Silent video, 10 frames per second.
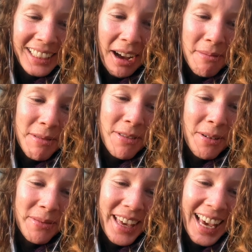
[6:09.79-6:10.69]
coming
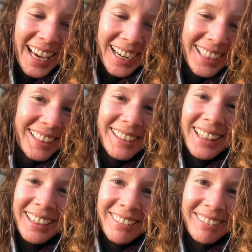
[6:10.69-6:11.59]
from there. It's
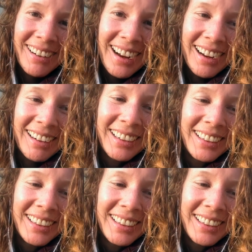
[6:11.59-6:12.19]
like, wow.